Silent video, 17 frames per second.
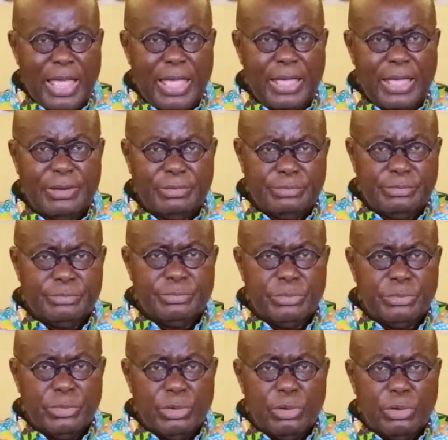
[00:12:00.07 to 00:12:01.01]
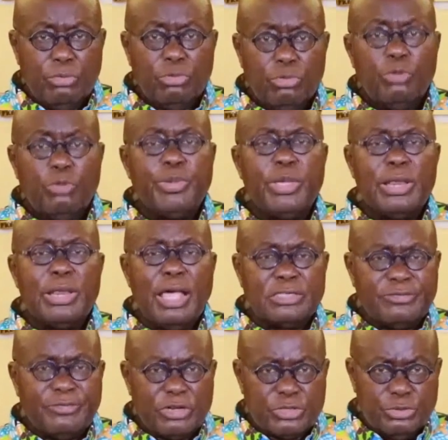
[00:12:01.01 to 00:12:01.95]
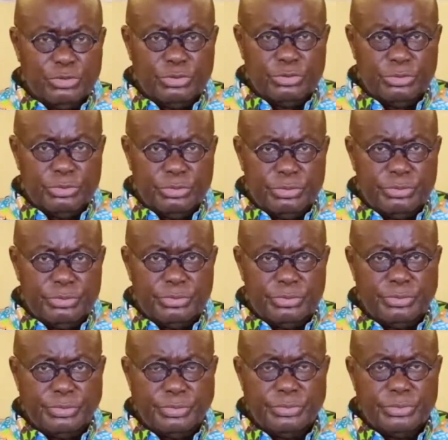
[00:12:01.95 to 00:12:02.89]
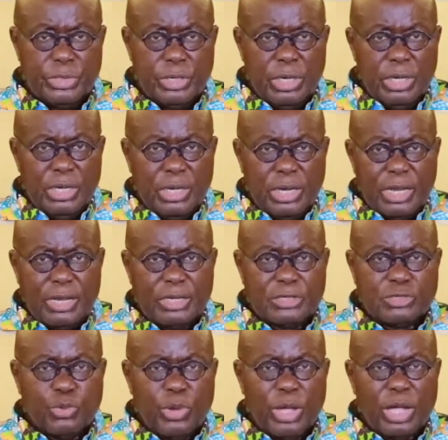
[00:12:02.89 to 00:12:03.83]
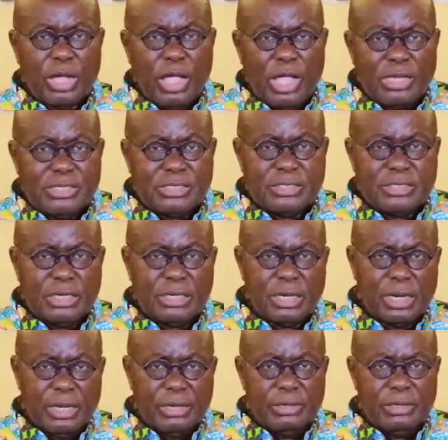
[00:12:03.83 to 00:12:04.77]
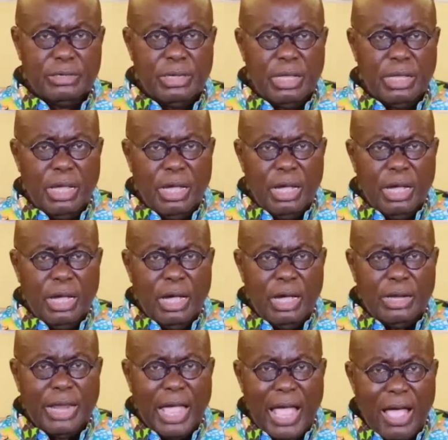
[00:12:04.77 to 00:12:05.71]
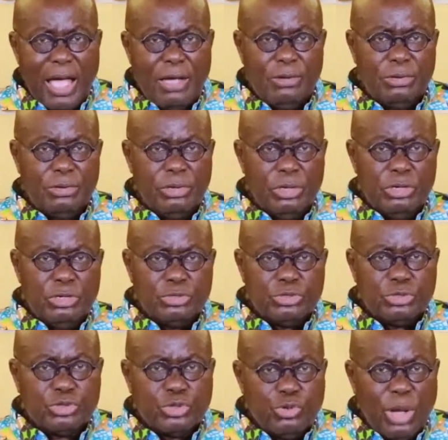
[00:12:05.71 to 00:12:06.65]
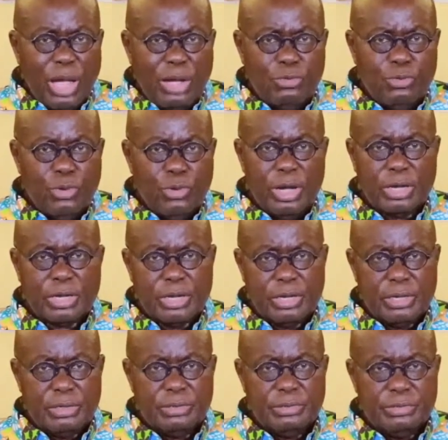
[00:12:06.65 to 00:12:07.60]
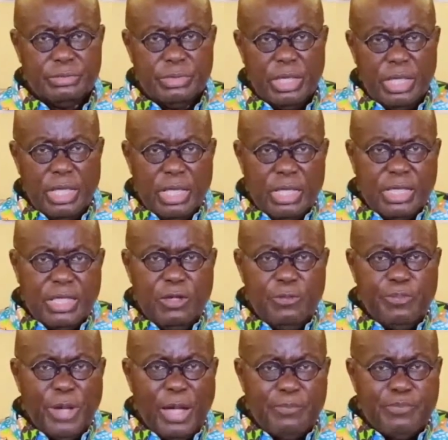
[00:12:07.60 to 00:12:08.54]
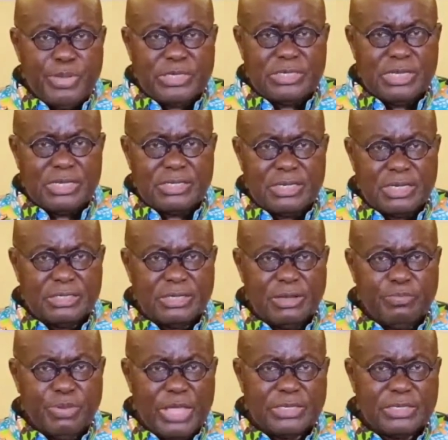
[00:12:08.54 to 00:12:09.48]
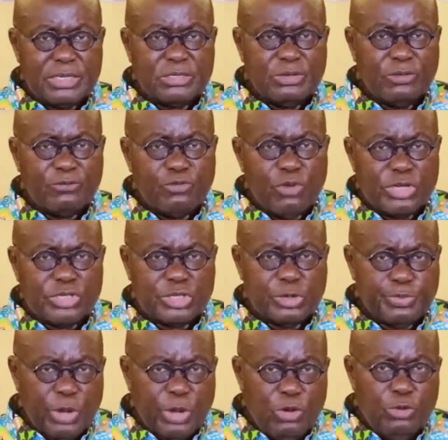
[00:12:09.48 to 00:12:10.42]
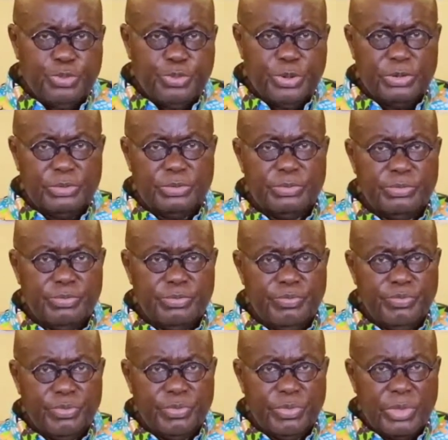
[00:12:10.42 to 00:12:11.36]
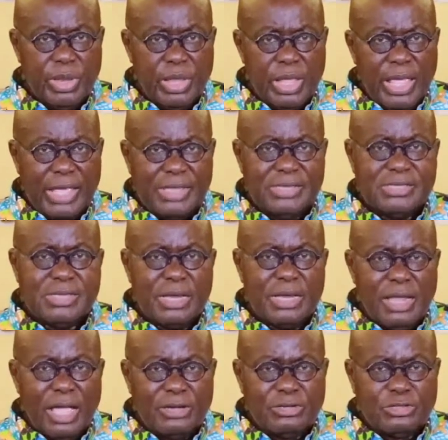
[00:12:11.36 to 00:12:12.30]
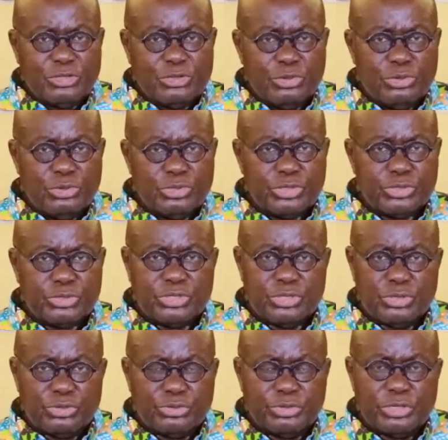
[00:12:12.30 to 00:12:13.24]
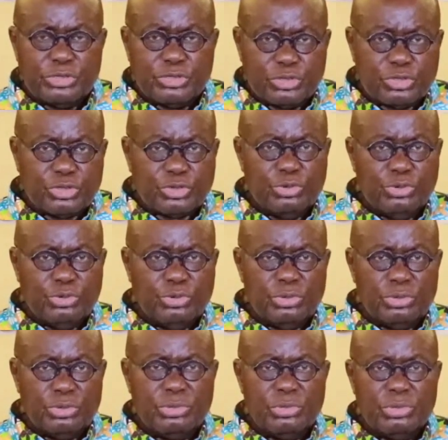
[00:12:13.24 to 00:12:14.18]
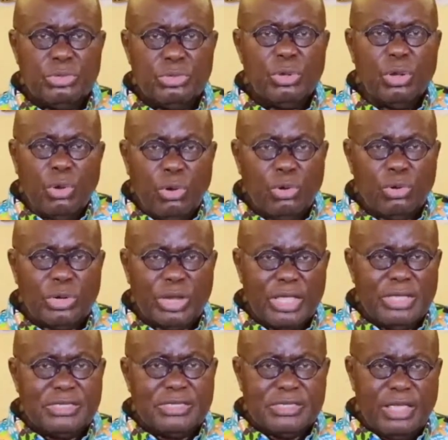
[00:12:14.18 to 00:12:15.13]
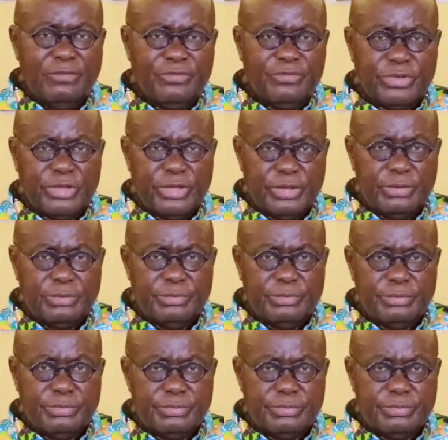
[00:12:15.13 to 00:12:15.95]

plan will be announced very soon. Let us work constantly on how to do our work, keep our businesses and places of worship open, and send our children to school, all in safety.